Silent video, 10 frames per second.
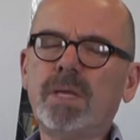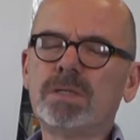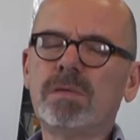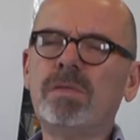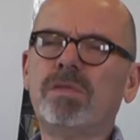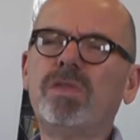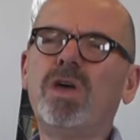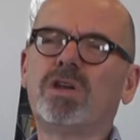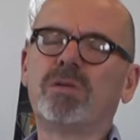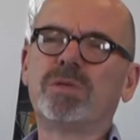So then the
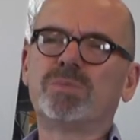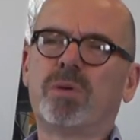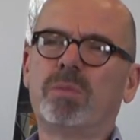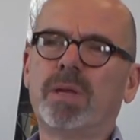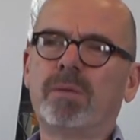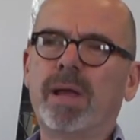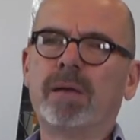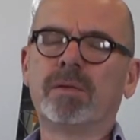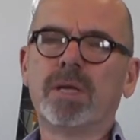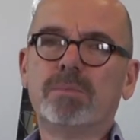third group is probably
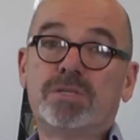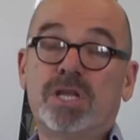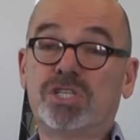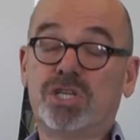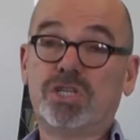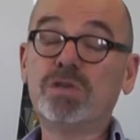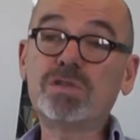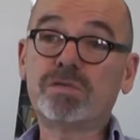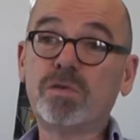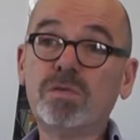around potentially
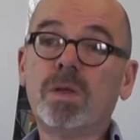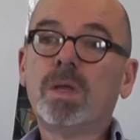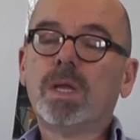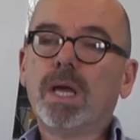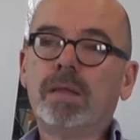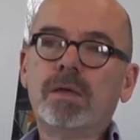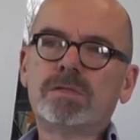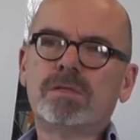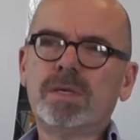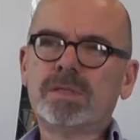useful, and
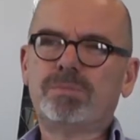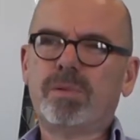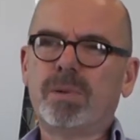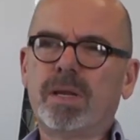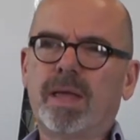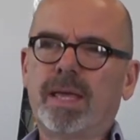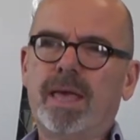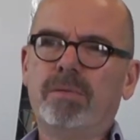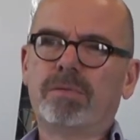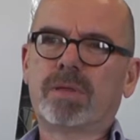those are things probably like
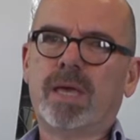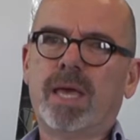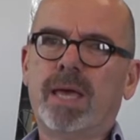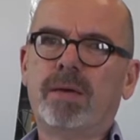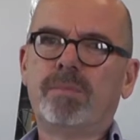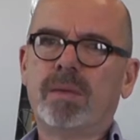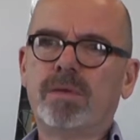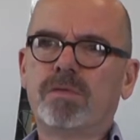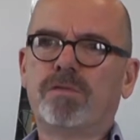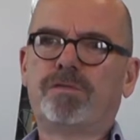healthcare,
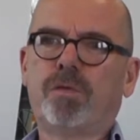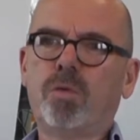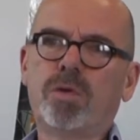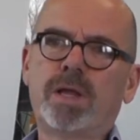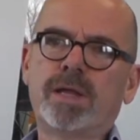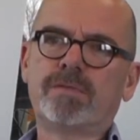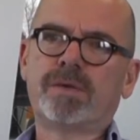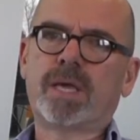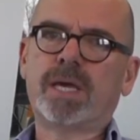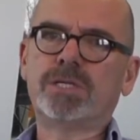maybe fraud
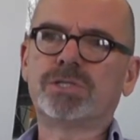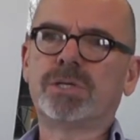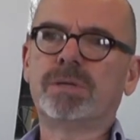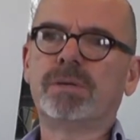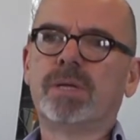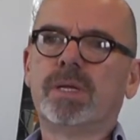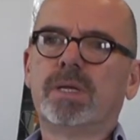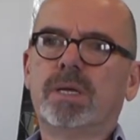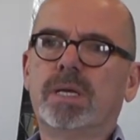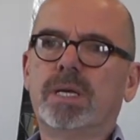identification,
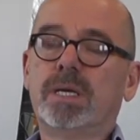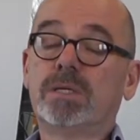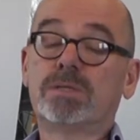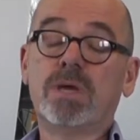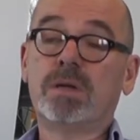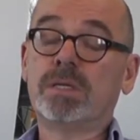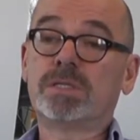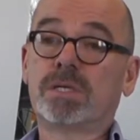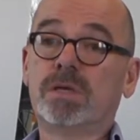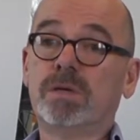certainly
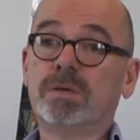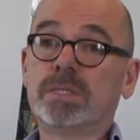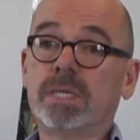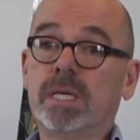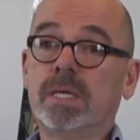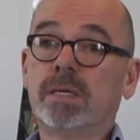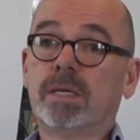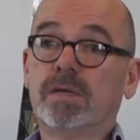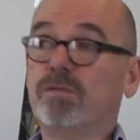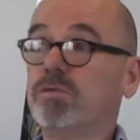security.
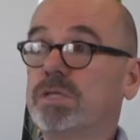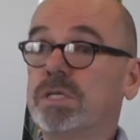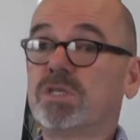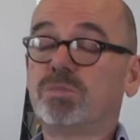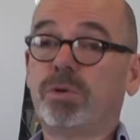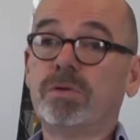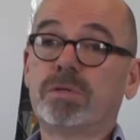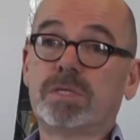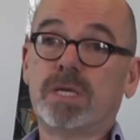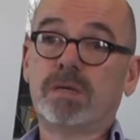You've all seen
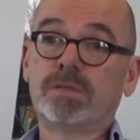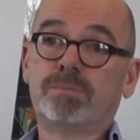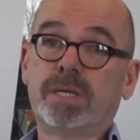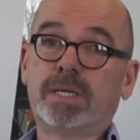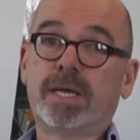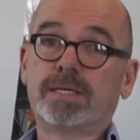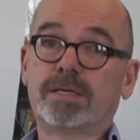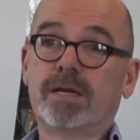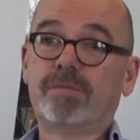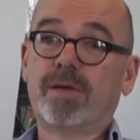spooks, they use big
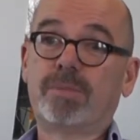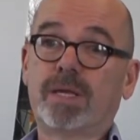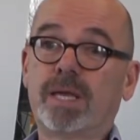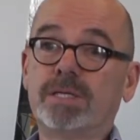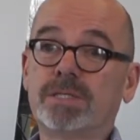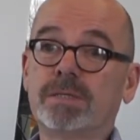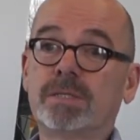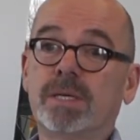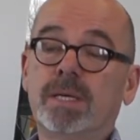data kind of applications,